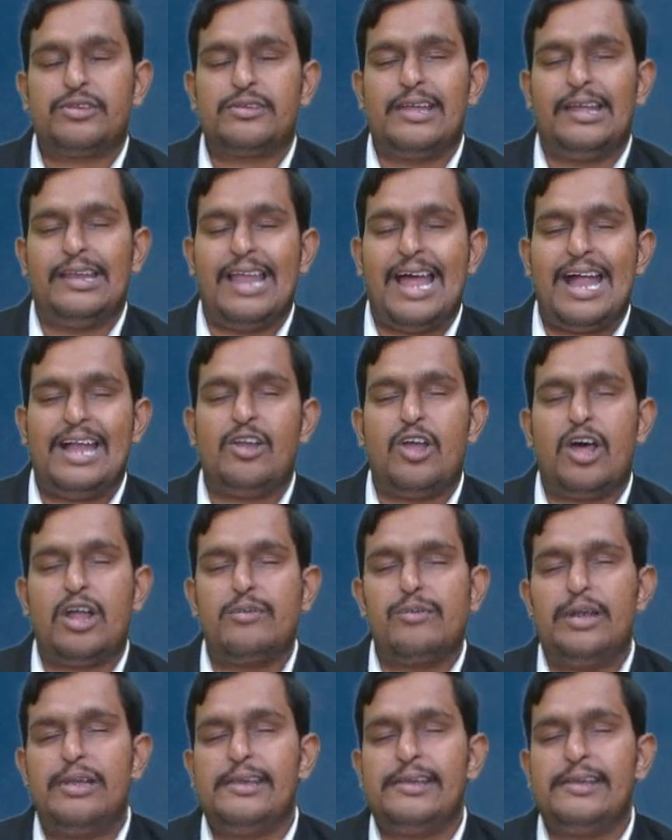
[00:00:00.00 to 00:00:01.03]
the land or
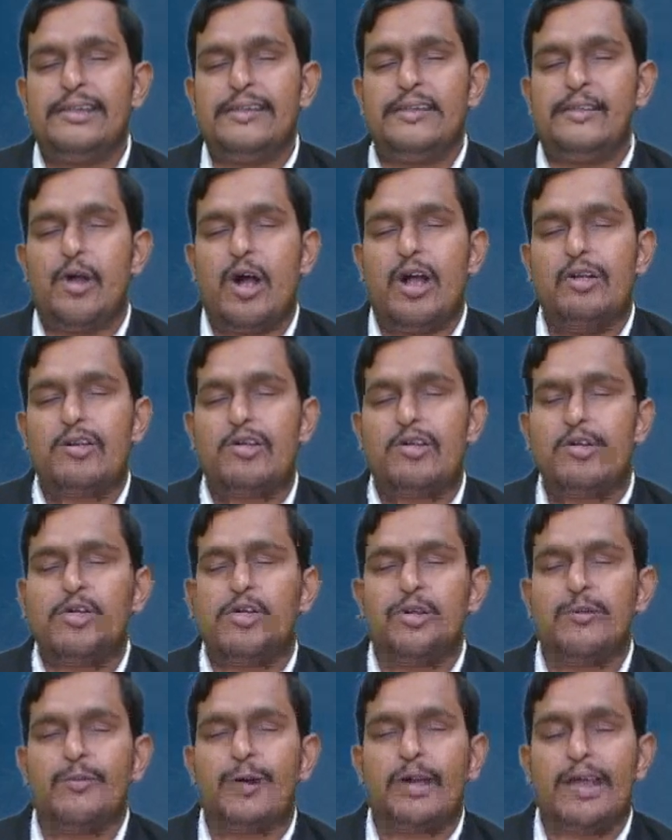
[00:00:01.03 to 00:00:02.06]
building is not
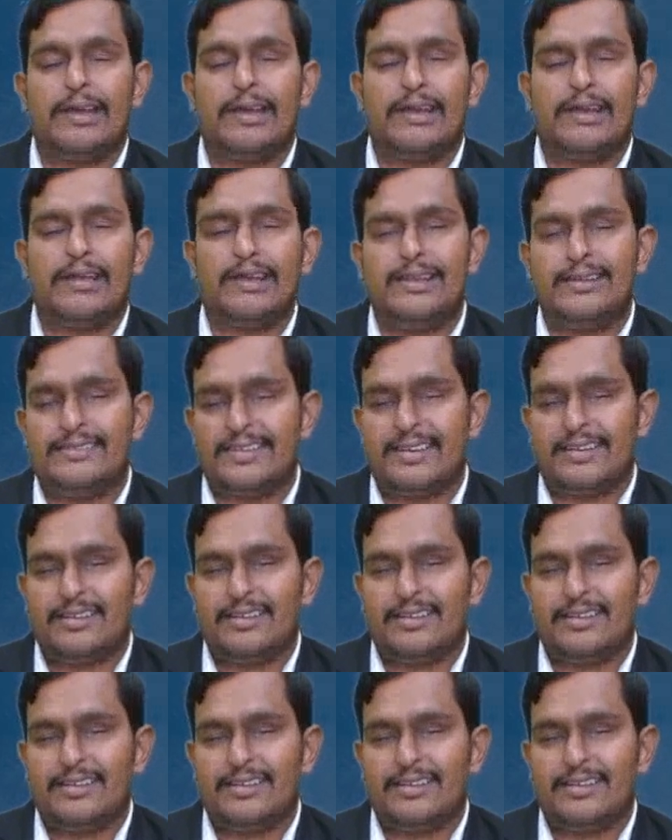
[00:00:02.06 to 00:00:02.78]
used for agriculture.